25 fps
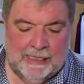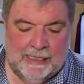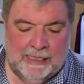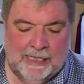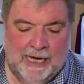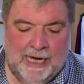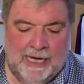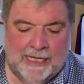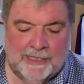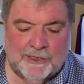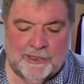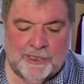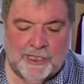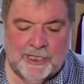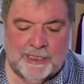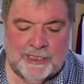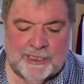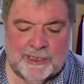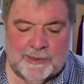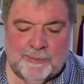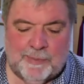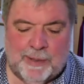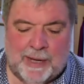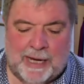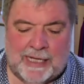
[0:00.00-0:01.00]
As
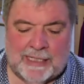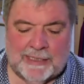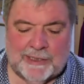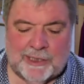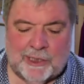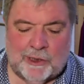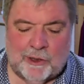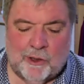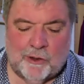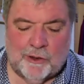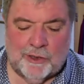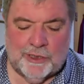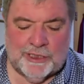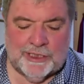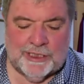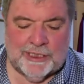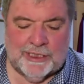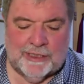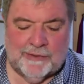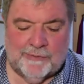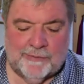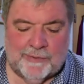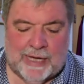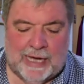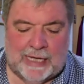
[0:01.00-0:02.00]
Jesus passed along the Sea
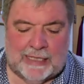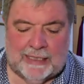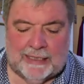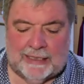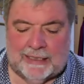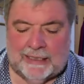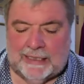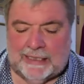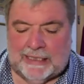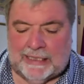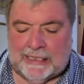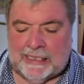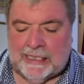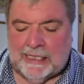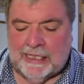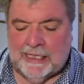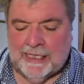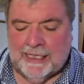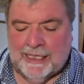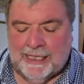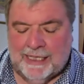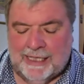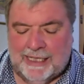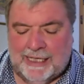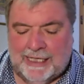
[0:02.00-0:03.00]
of Galilee,
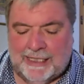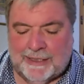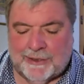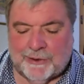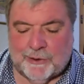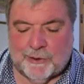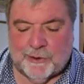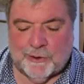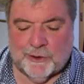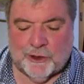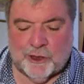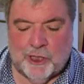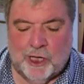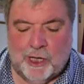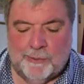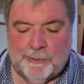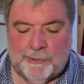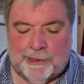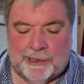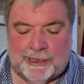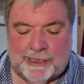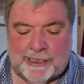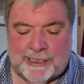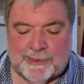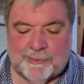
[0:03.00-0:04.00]
he saw Simon
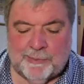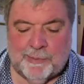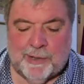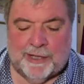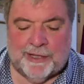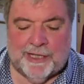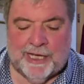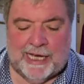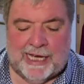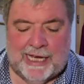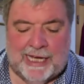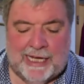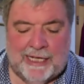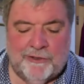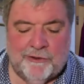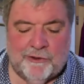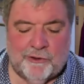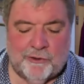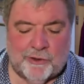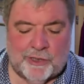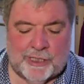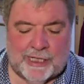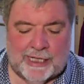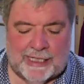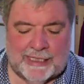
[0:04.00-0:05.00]
and his brother
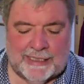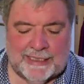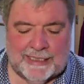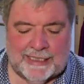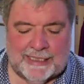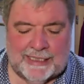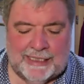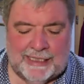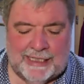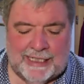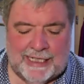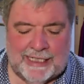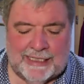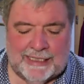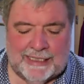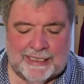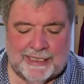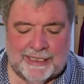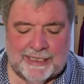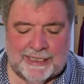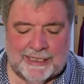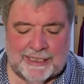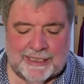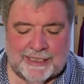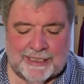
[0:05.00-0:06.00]
Andrew casting a net
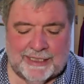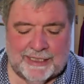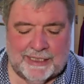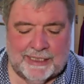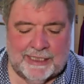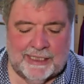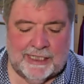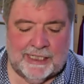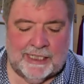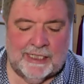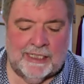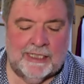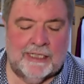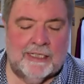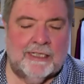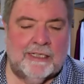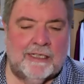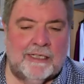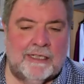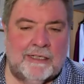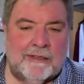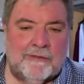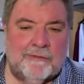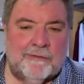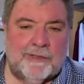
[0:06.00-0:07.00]
into the sea,
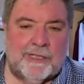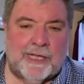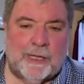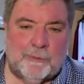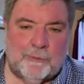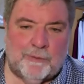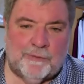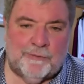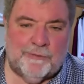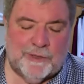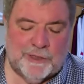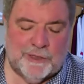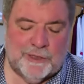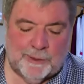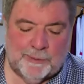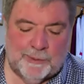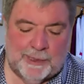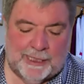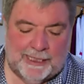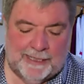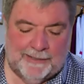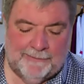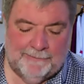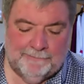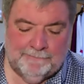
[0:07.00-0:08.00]
for they were
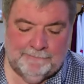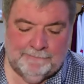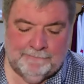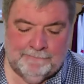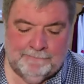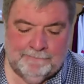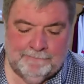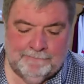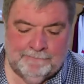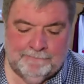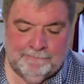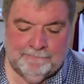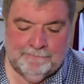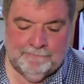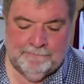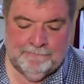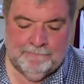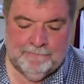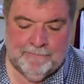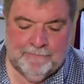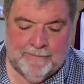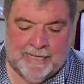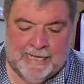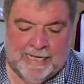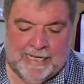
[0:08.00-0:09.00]
fishermen.
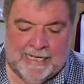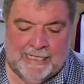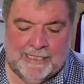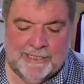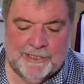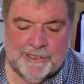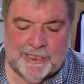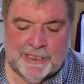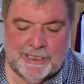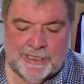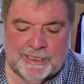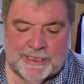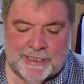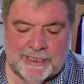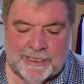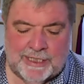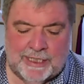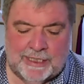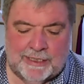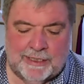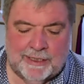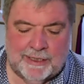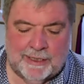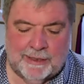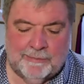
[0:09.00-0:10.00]
And Jesus
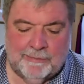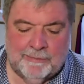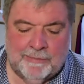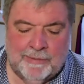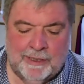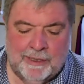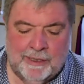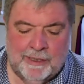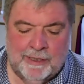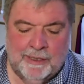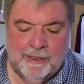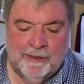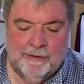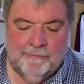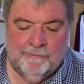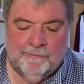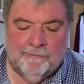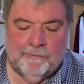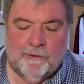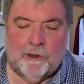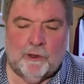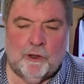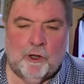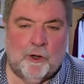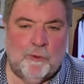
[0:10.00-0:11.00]
said to them,
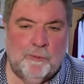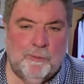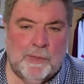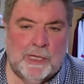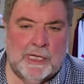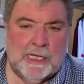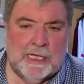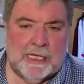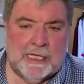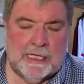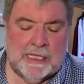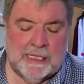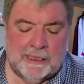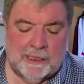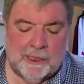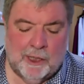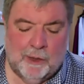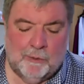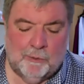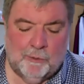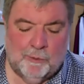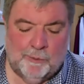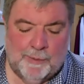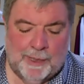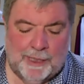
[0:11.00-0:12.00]
"Follow me, and I
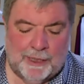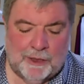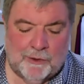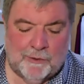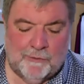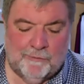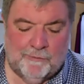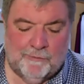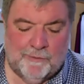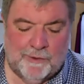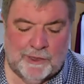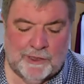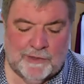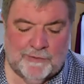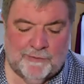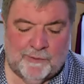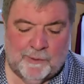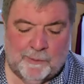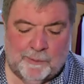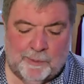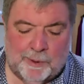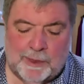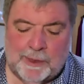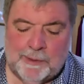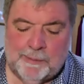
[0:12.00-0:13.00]
will make you fish for
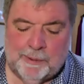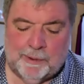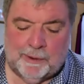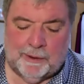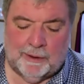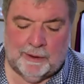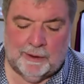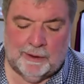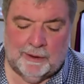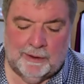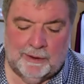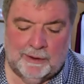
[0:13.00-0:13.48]
people."